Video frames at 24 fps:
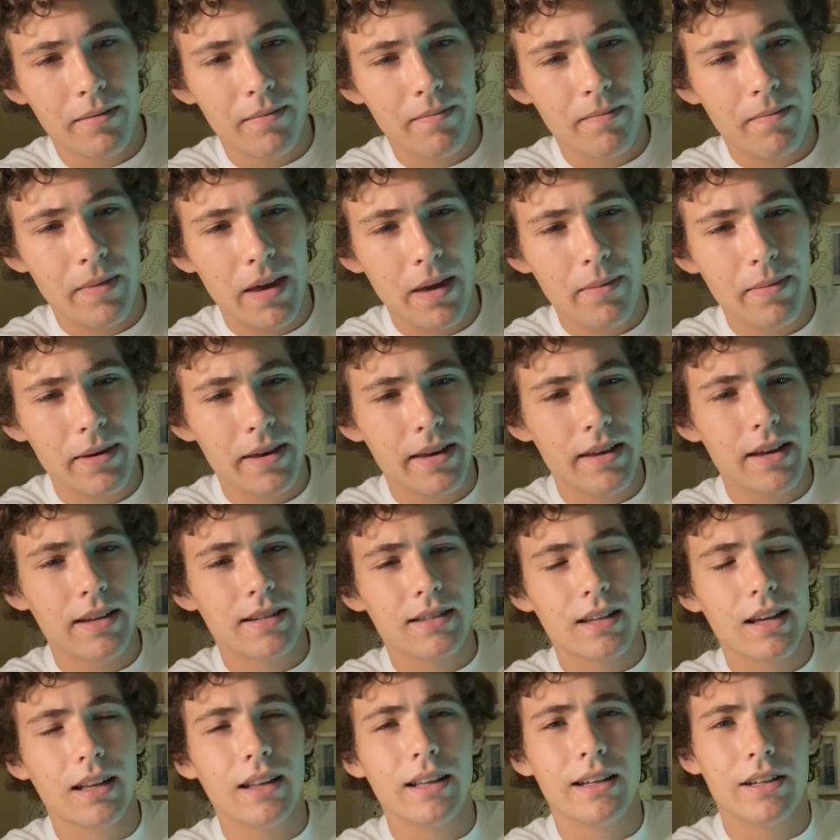Maybe a
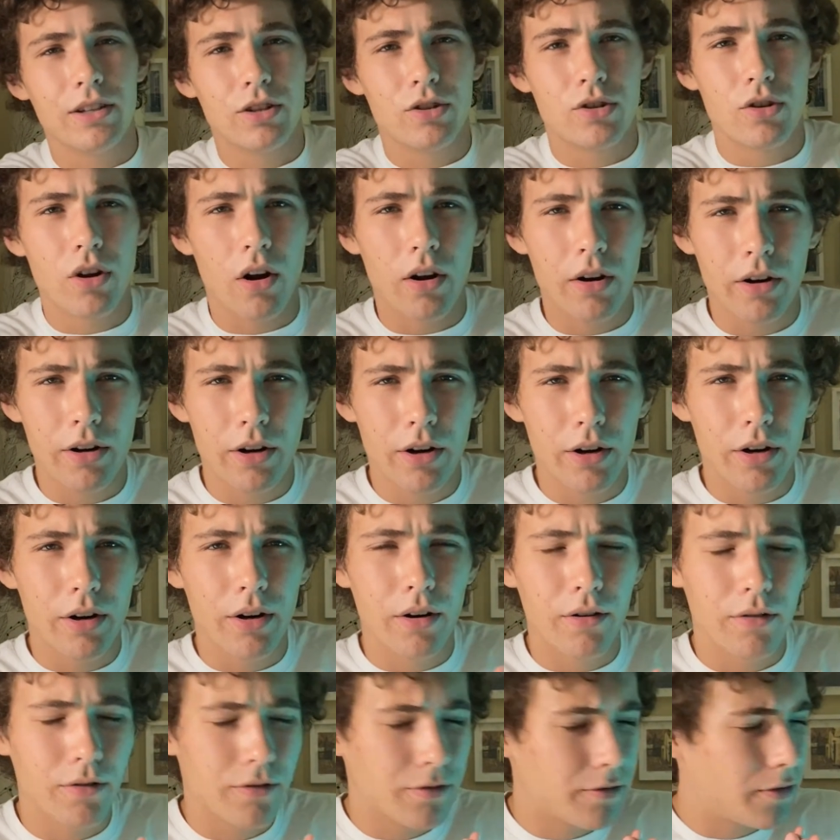slightly
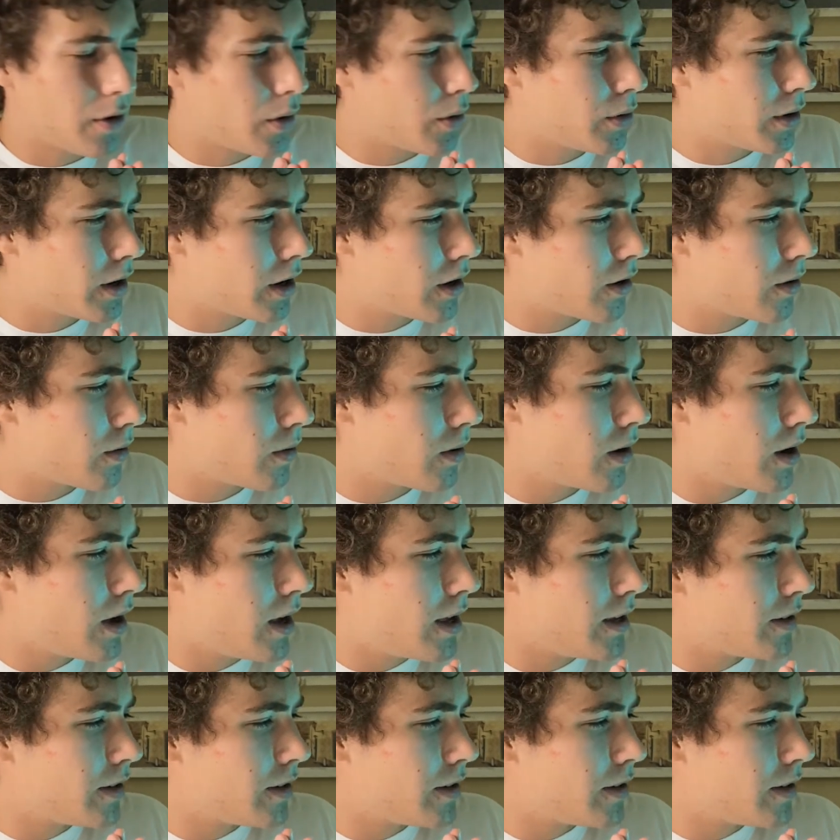darker photo.